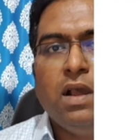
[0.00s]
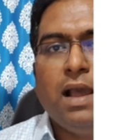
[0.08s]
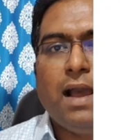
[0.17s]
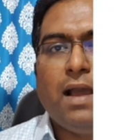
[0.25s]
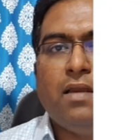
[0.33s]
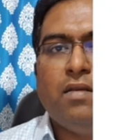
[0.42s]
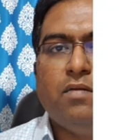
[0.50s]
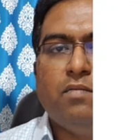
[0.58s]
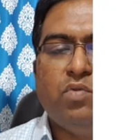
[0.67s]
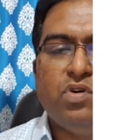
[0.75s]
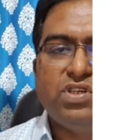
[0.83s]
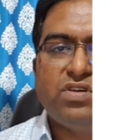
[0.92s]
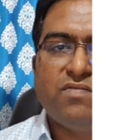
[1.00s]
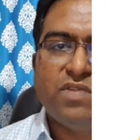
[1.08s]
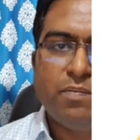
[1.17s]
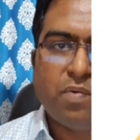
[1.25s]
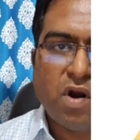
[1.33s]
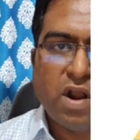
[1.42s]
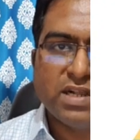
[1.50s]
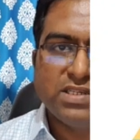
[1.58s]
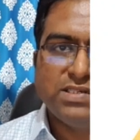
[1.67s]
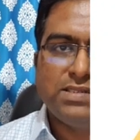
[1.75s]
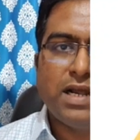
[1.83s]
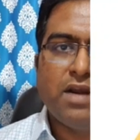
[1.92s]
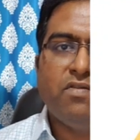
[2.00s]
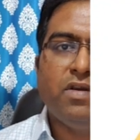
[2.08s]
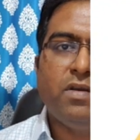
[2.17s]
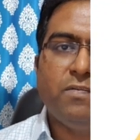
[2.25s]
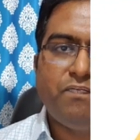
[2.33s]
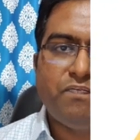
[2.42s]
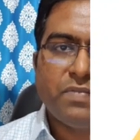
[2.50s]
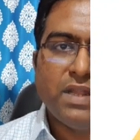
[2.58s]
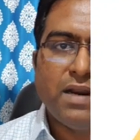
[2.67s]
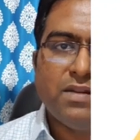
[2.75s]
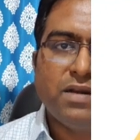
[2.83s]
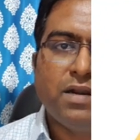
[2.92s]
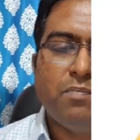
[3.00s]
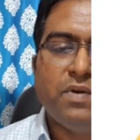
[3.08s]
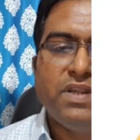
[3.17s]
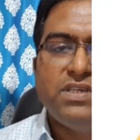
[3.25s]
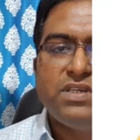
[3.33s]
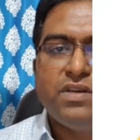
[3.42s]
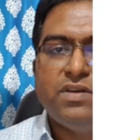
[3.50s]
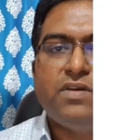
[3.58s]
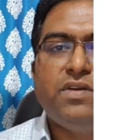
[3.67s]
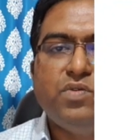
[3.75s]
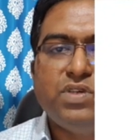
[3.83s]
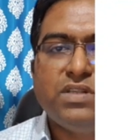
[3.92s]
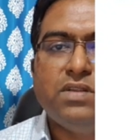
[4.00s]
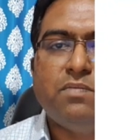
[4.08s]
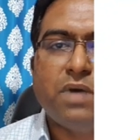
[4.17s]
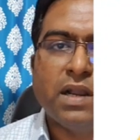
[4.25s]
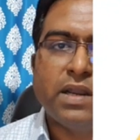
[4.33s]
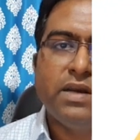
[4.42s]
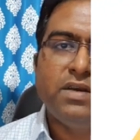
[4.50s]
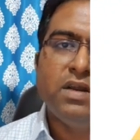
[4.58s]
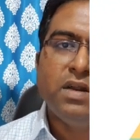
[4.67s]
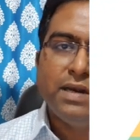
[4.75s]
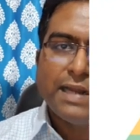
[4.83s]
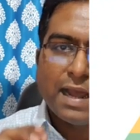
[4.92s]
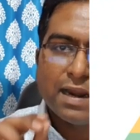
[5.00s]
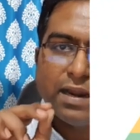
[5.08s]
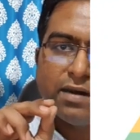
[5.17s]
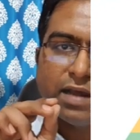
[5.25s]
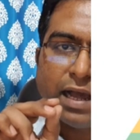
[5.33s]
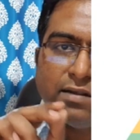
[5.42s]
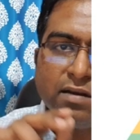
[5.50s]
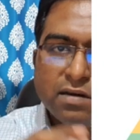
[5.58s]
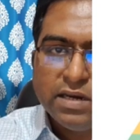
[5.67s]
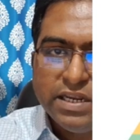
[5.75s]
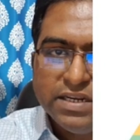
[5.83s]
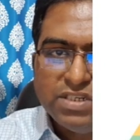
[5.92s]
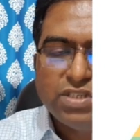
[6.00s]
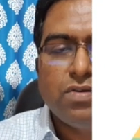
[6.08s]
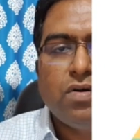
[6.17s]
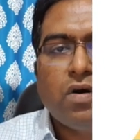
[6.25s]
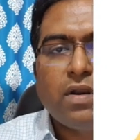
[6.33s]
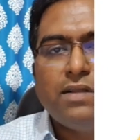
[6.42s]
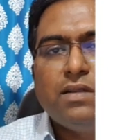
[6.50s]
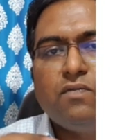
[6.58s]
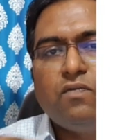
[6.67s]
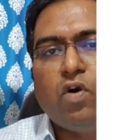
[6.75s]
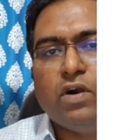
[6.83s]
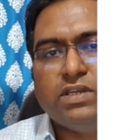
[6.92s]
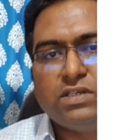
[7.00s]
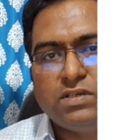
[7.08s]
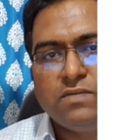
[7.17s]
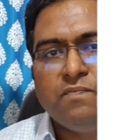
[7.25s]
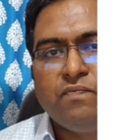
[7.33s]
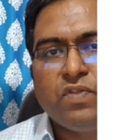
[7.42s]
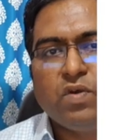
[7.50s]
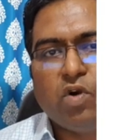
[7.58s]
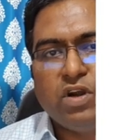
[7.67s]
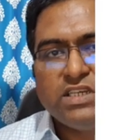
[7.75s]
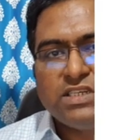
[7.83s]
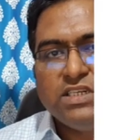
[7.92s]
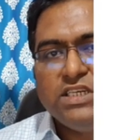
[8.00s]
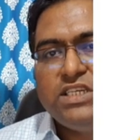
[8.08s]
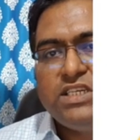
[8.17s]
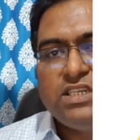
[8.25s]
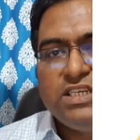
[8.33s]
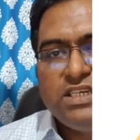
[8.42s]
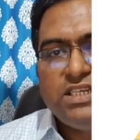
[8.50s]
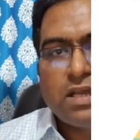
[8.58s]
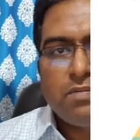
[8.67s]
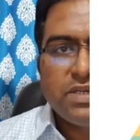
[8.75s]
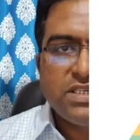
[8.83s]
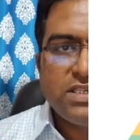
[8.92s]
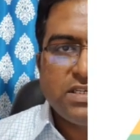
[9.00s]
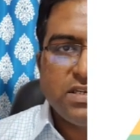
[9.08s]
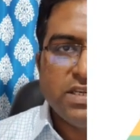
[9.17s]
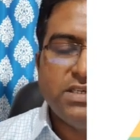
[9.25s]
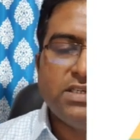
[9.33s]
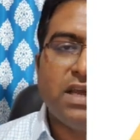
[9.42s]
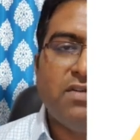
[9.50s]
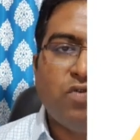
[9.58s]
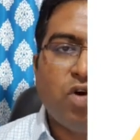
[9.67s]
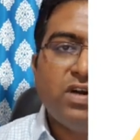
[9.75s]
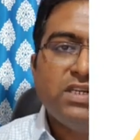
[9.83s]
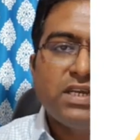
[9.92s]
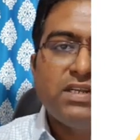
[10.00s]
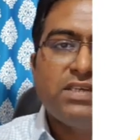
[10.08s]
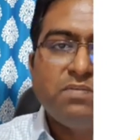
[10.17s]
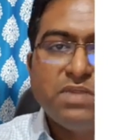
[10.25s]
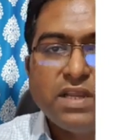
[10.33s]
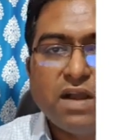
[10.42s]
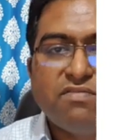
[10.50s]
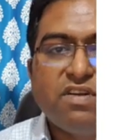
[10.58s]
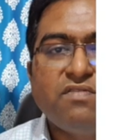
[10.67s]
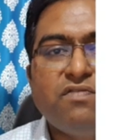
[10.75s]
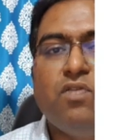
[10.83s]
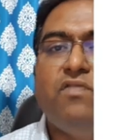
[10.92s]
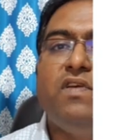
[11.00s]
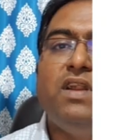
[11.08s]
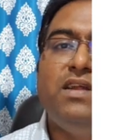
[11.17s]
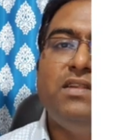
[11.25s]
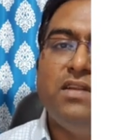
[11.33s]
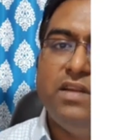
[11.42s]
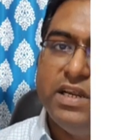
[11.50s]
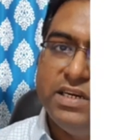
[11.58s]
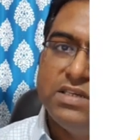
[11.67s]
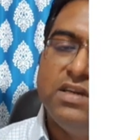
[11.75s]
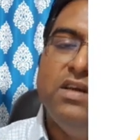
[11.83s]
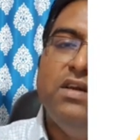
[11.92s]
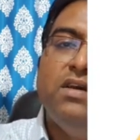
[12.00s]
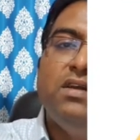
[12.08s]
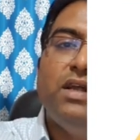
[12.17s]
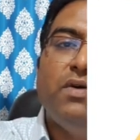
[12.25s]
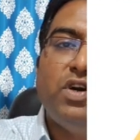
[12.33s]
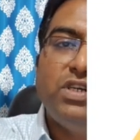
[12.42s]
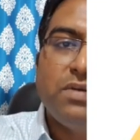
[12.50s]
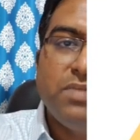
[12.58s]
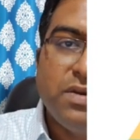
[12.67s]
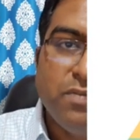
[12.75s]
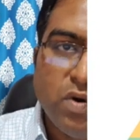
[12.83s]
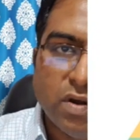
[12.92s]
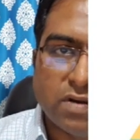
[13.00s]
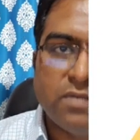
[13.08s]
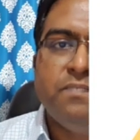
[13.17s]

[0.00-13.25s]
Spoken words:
And most of the products that the companies introduce in the market target either needs or either wants. What is needs? Needs are basic needs, and wants are something after fulfilling the needs, they want something more.